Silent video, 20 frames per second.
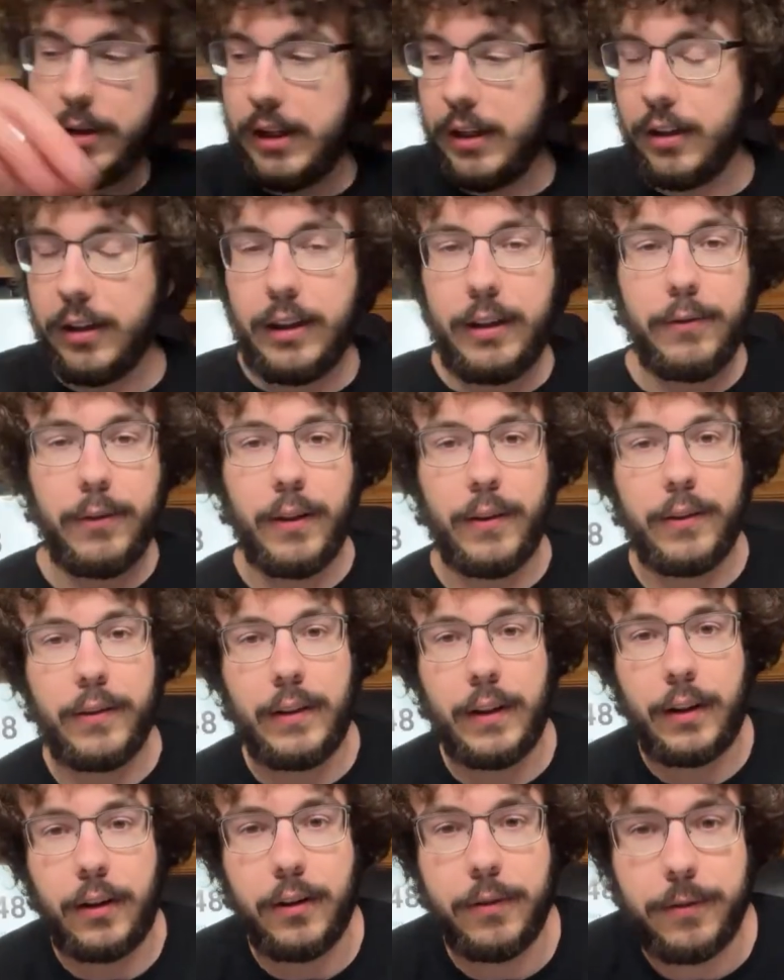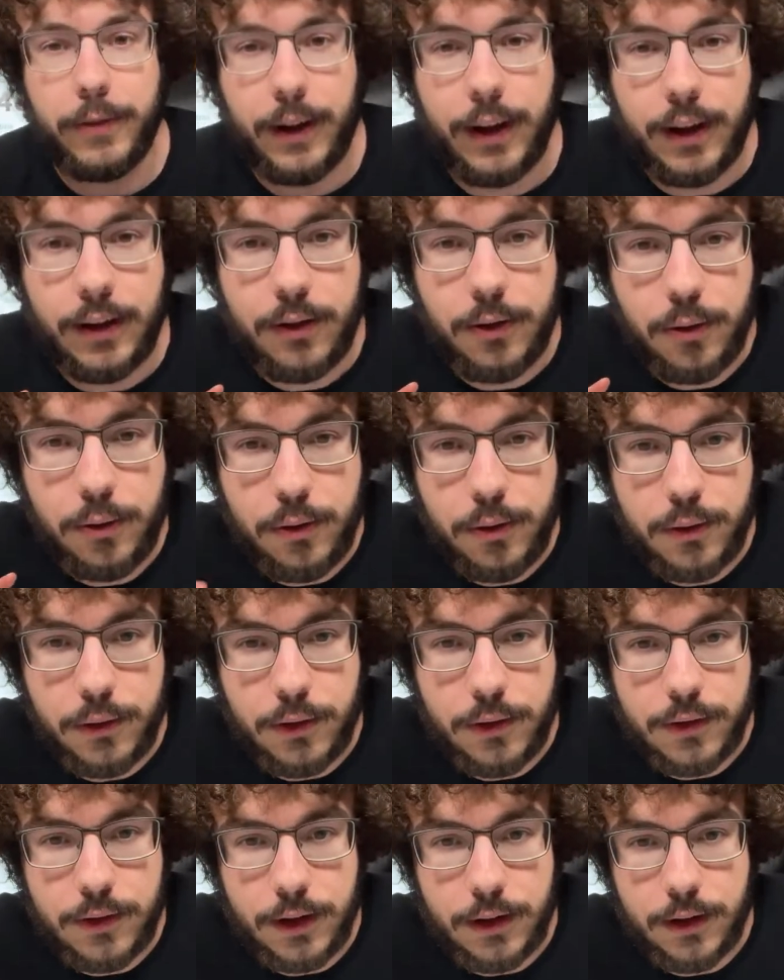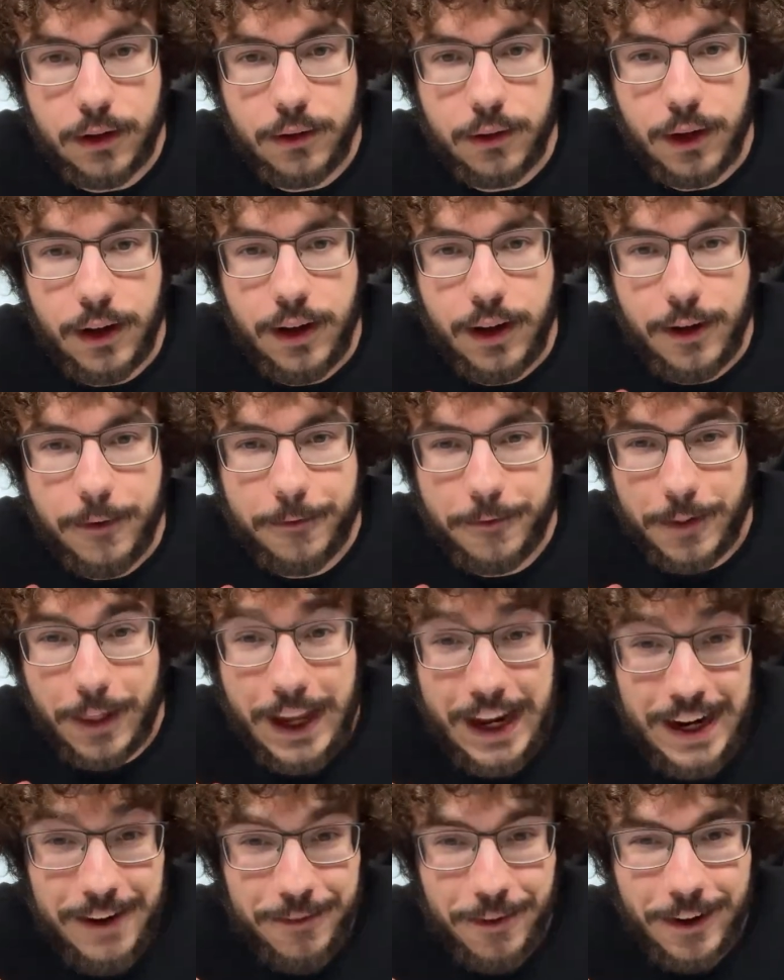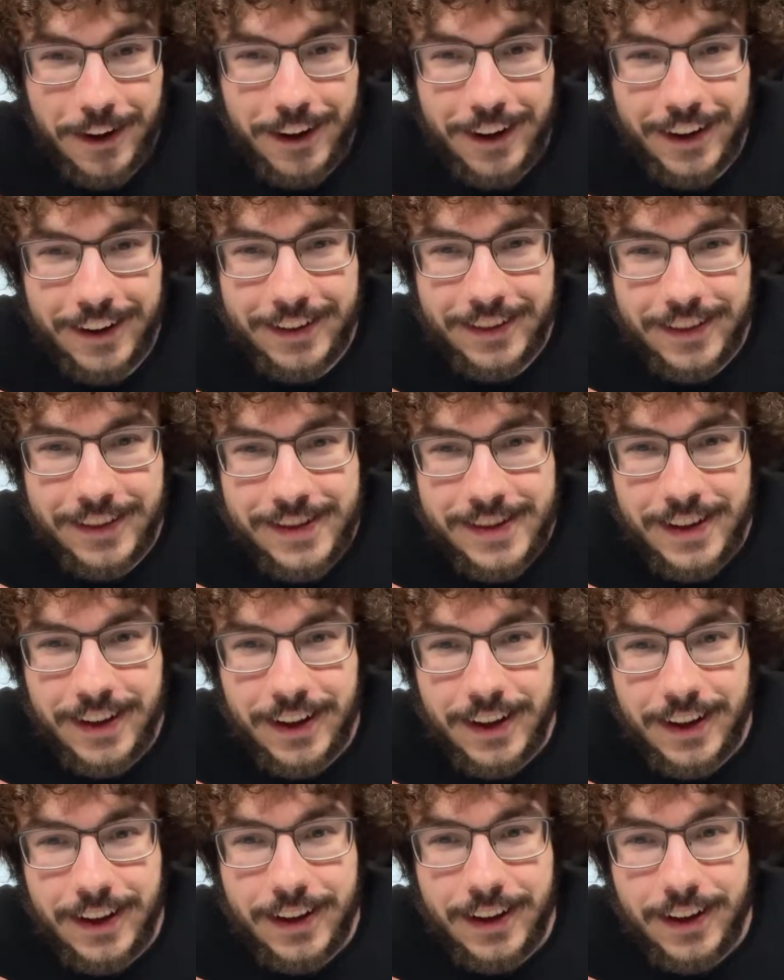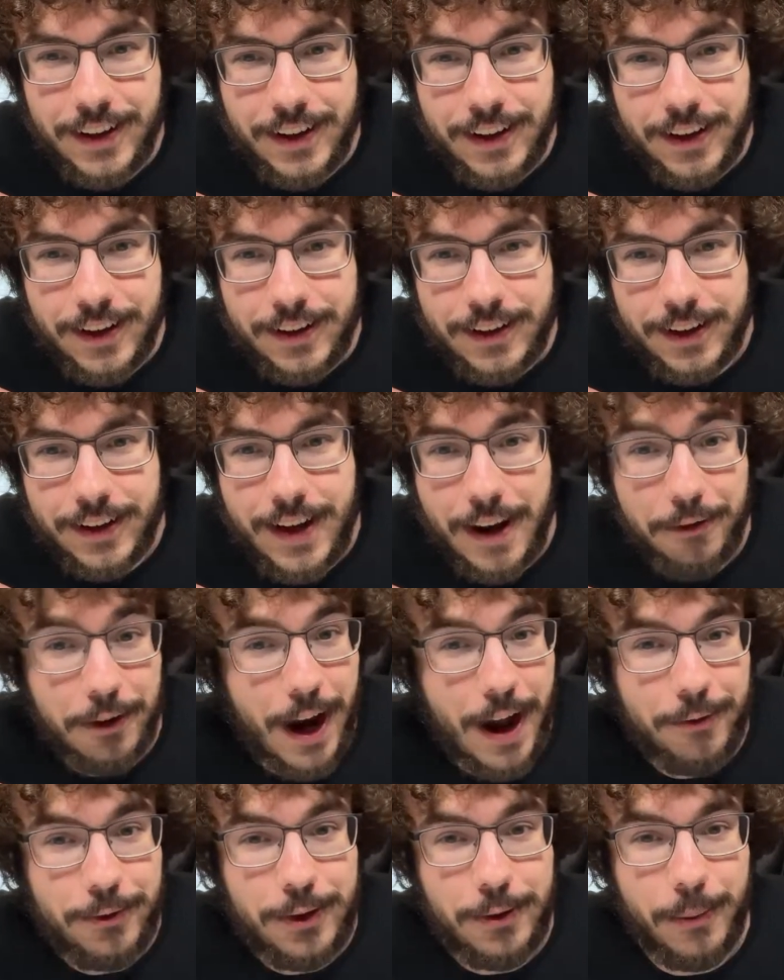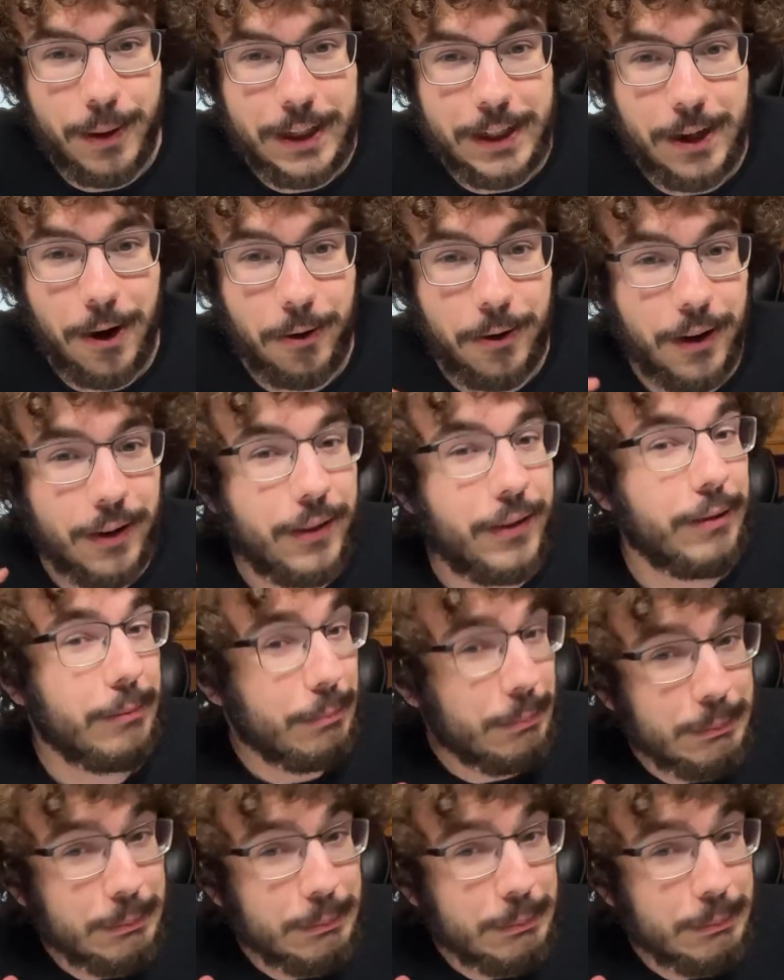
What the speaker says: here even a sticker fan? Who uses stickers? Flavor! Can never have too many Yodas.